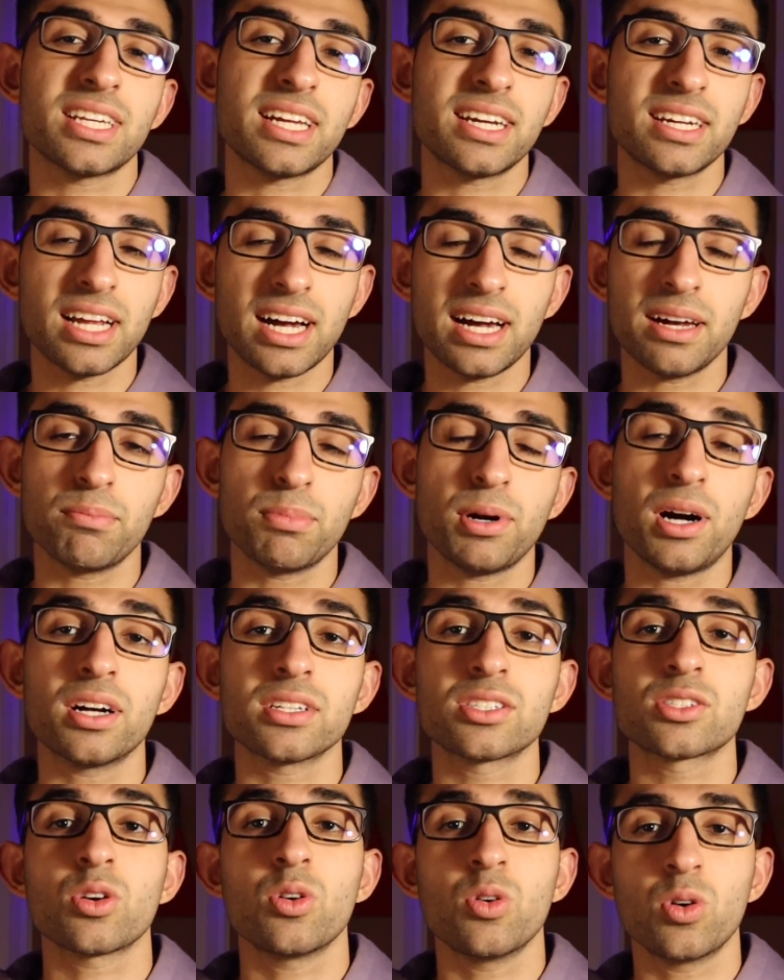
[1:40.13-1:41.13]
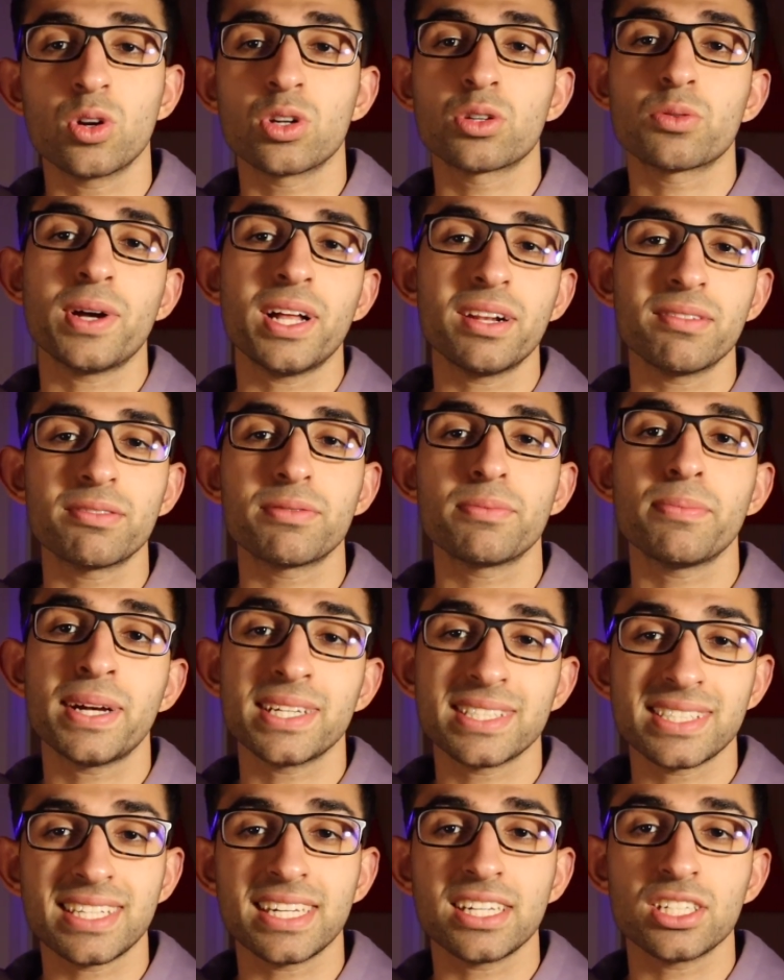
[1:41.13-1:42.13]
and I passed all 12 of
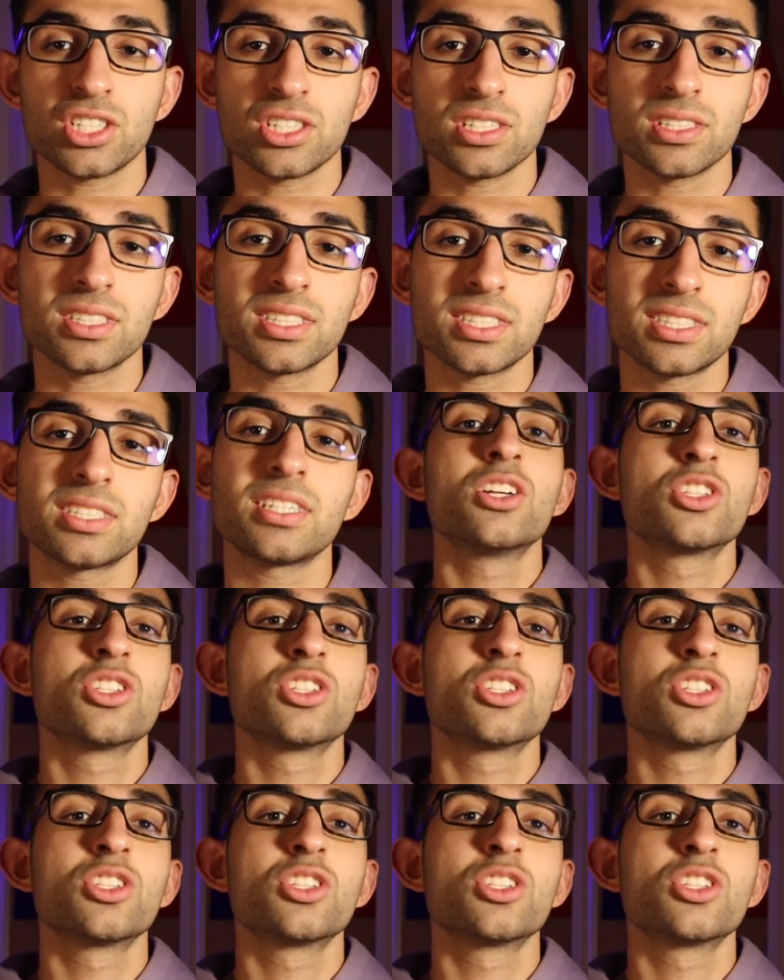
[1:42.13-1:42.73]
my stations.